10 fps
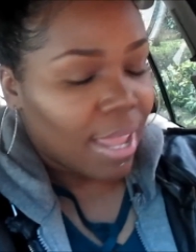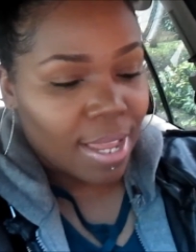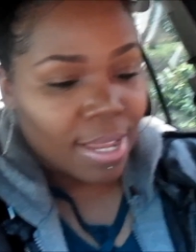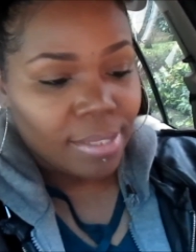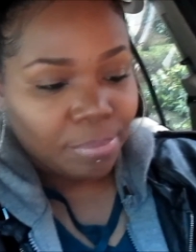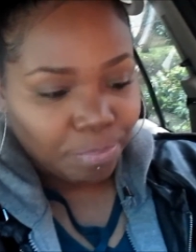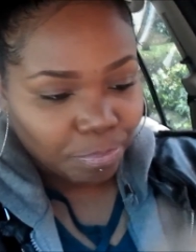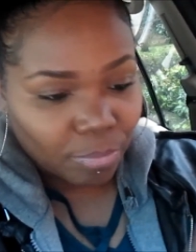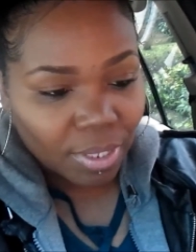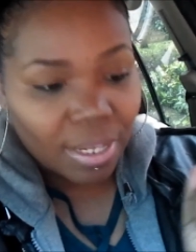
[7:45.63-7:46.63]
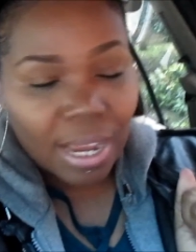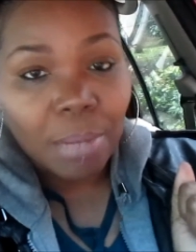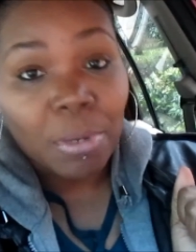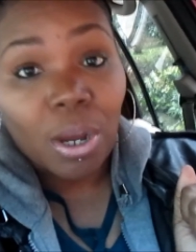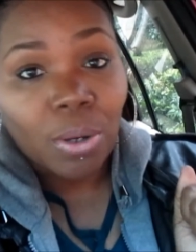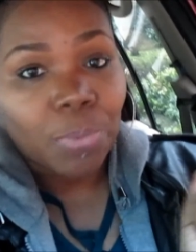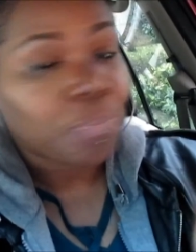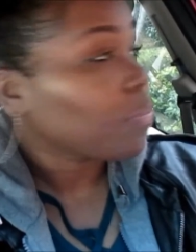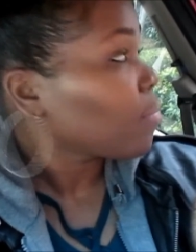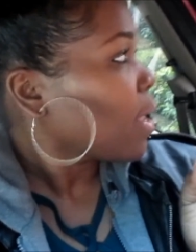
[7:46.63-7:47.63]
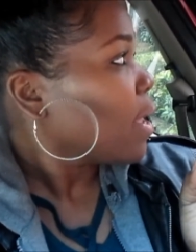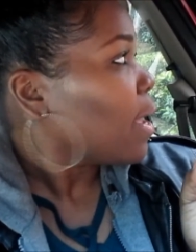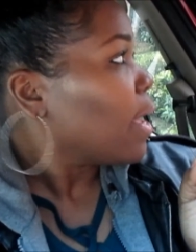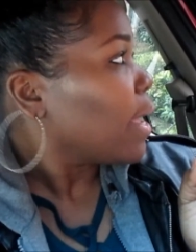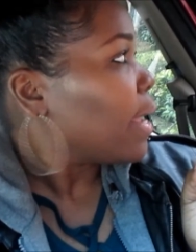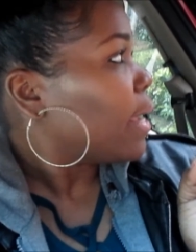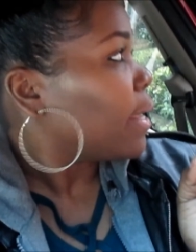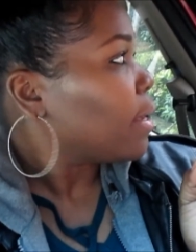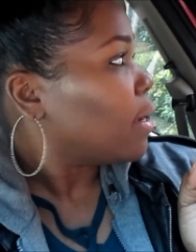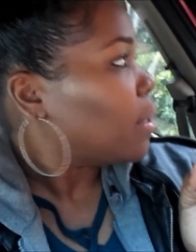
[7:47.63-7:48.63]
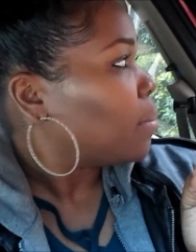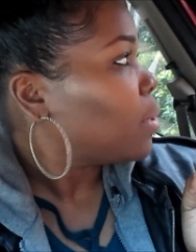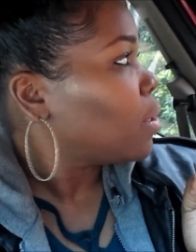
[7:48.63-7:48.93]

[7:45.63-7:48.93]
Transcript: and yeah, I'm cold. And um,